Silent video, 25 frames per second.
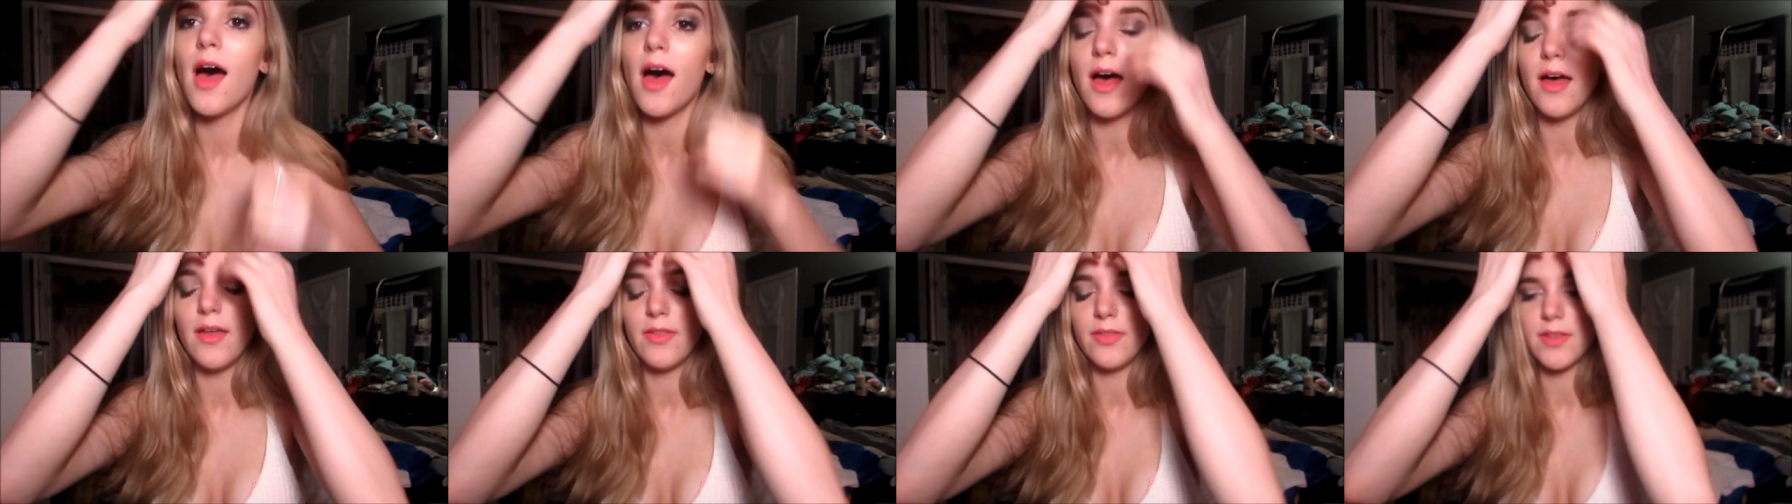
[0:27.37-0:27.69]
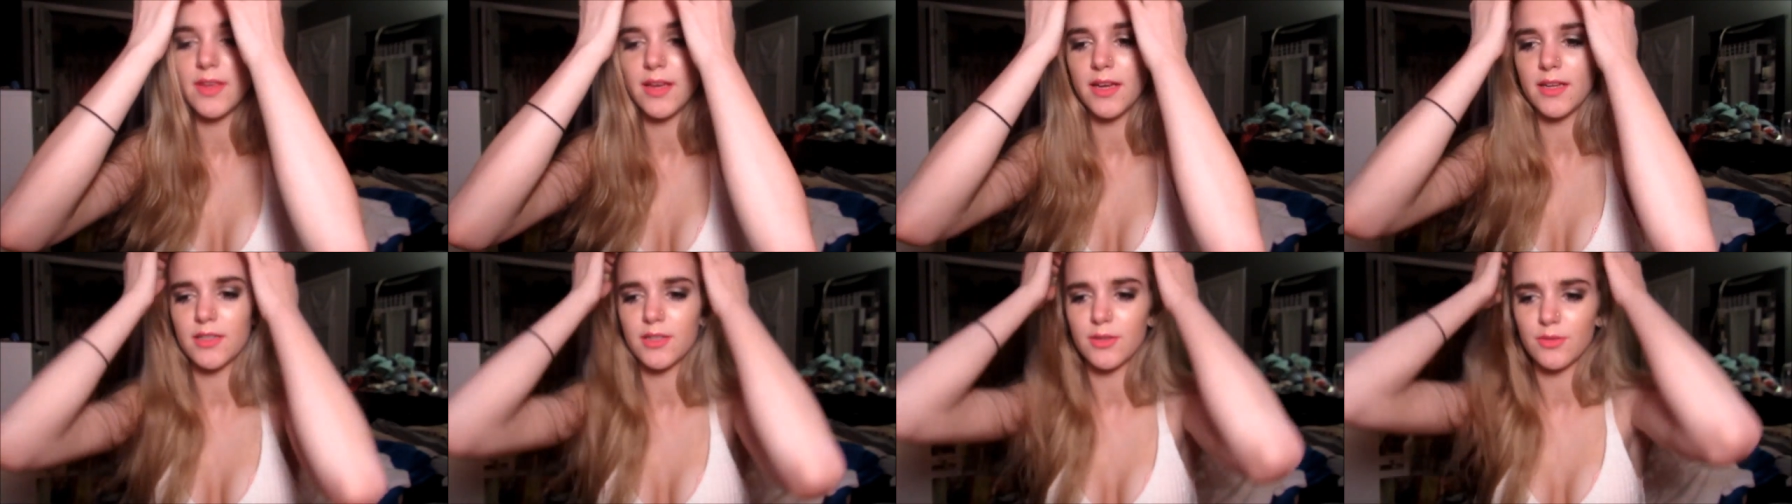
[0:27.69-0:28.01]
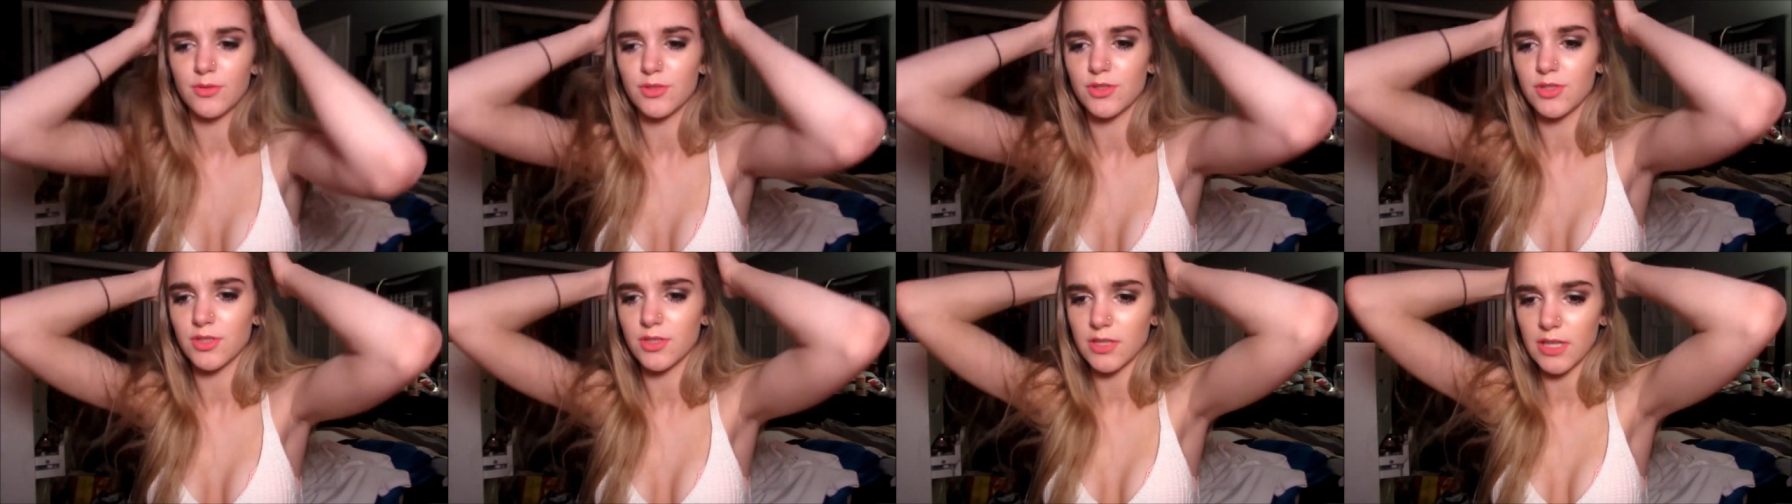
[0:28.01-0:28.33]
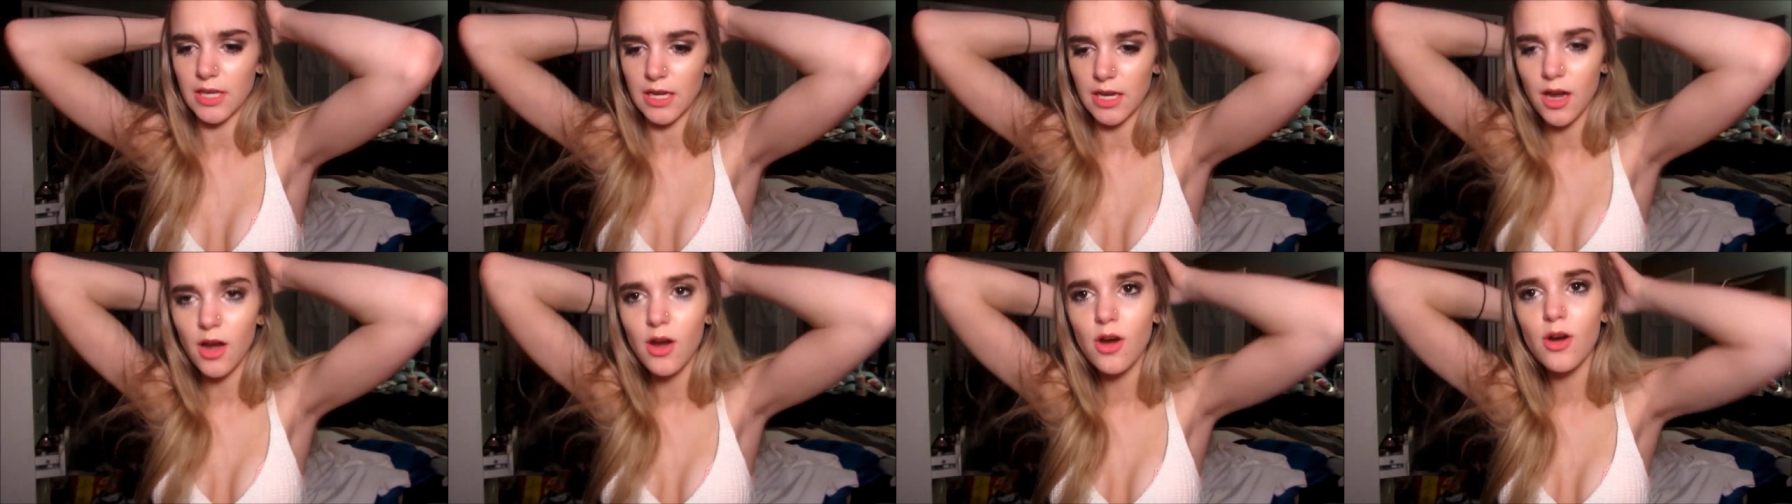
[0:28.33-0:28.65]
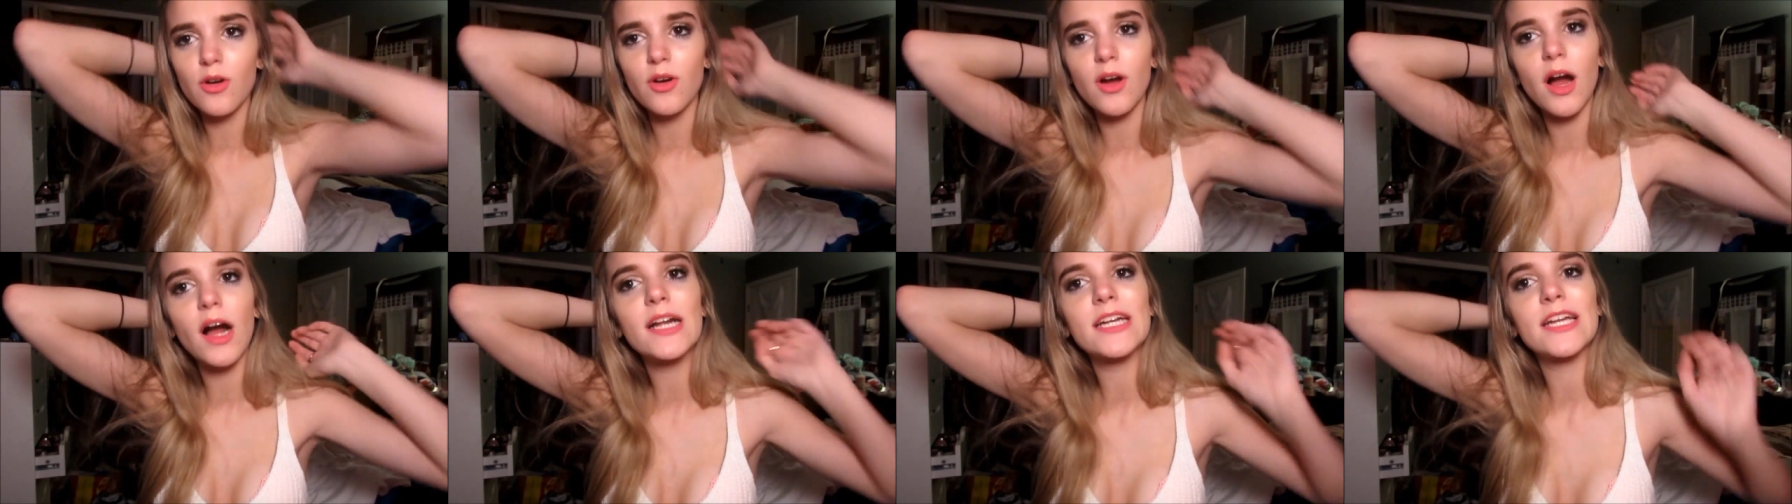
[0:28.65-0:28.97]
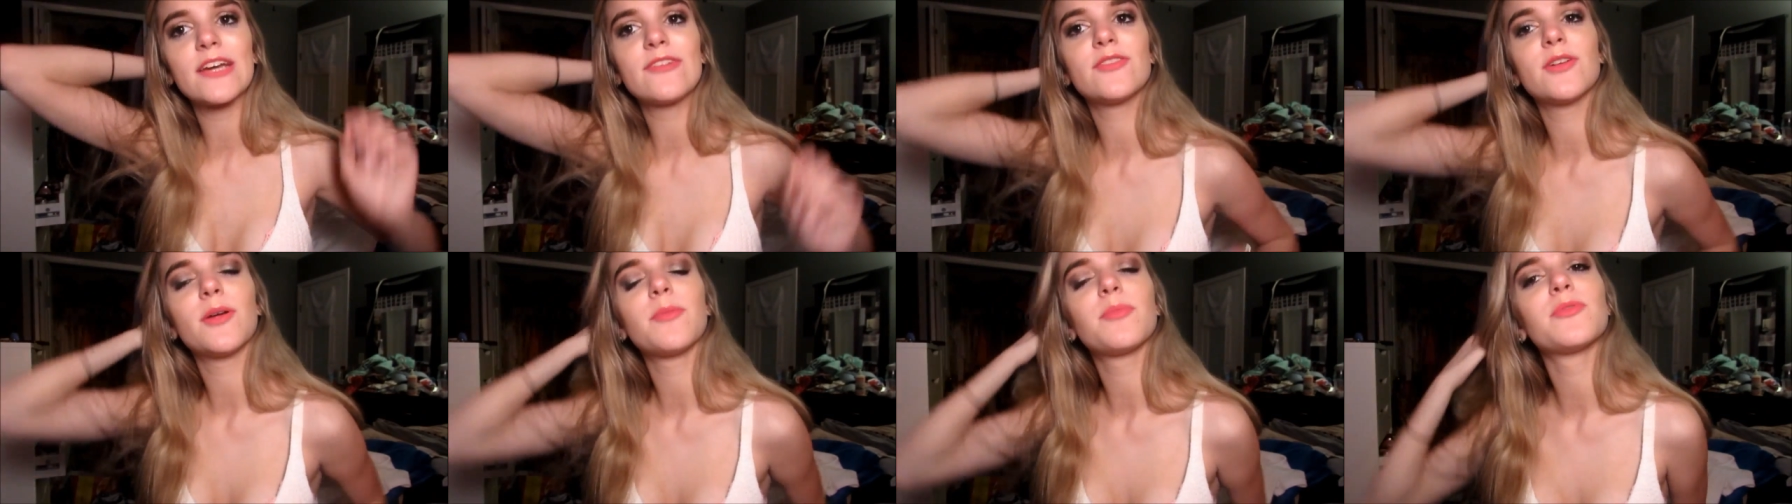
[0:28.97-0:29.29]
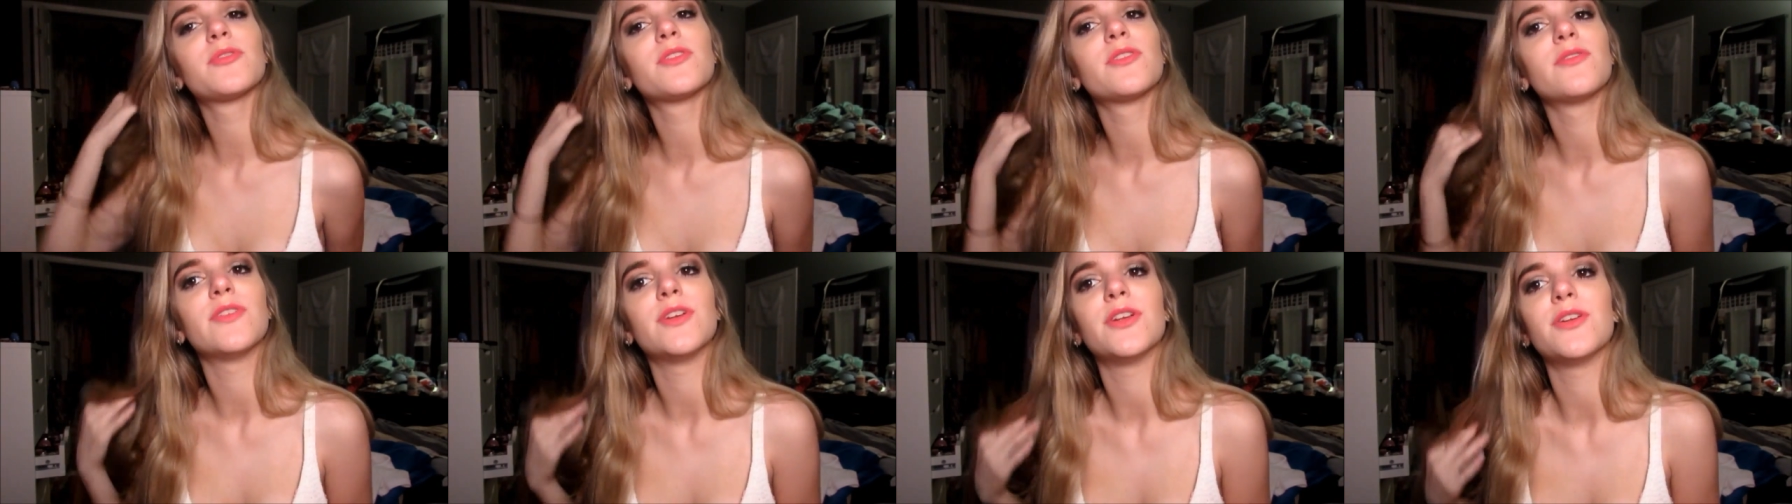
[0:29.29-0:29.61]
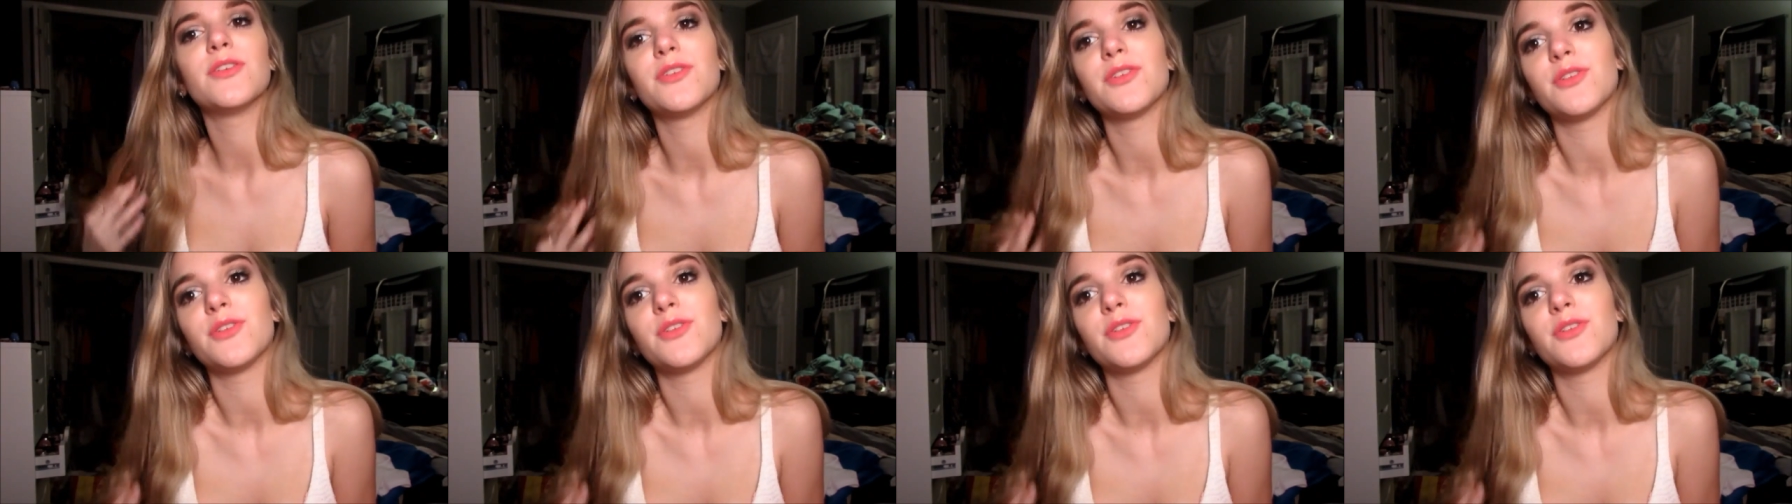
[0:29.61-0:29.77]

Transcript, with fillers: and then it was just like, oh god, I haven't uploaded a video,